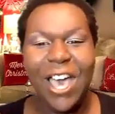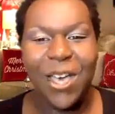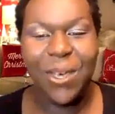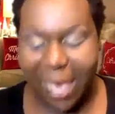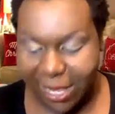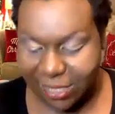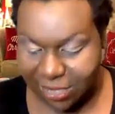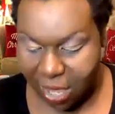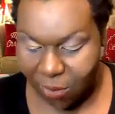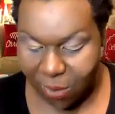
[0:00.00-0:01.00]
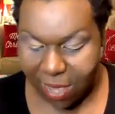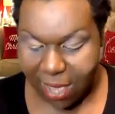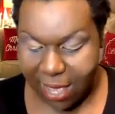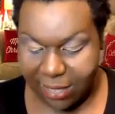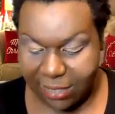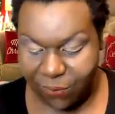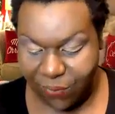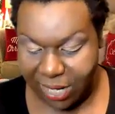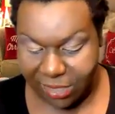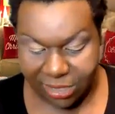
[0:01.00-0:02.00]
Okay, so to
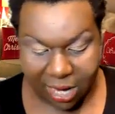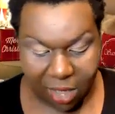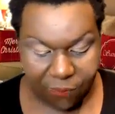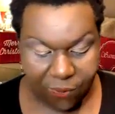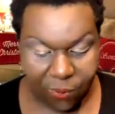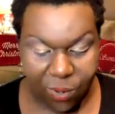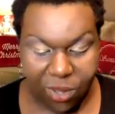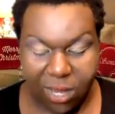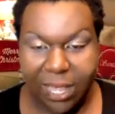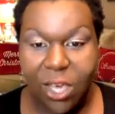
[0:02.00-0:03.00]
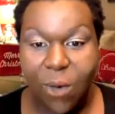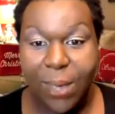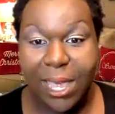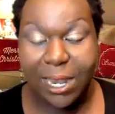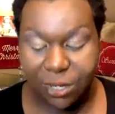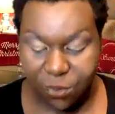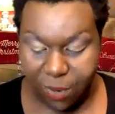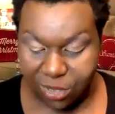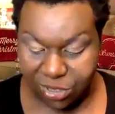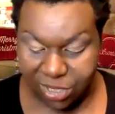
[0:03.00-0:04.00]
finish it off, we're gonna go ahead and do
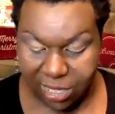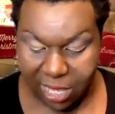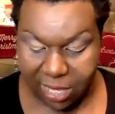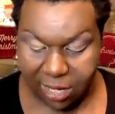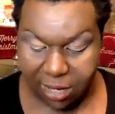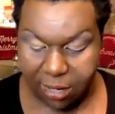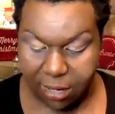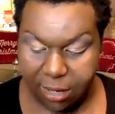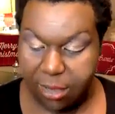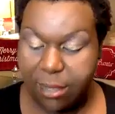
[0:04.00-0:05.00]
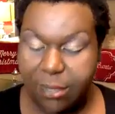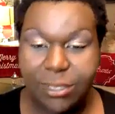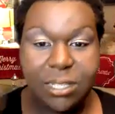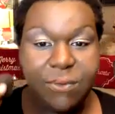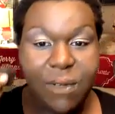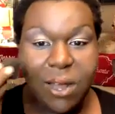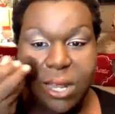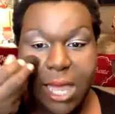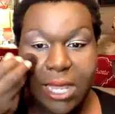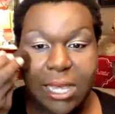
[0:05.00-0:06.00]
our cheek color just very
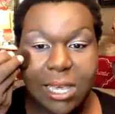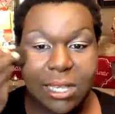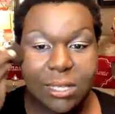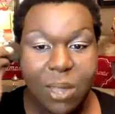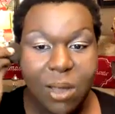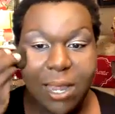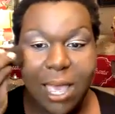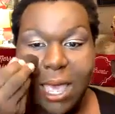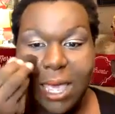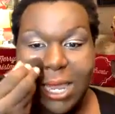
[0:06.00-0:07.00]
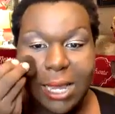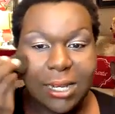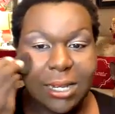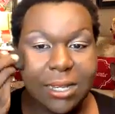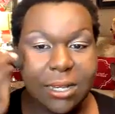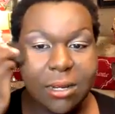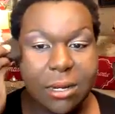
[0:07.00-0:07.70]
lightly because we already highlighted it.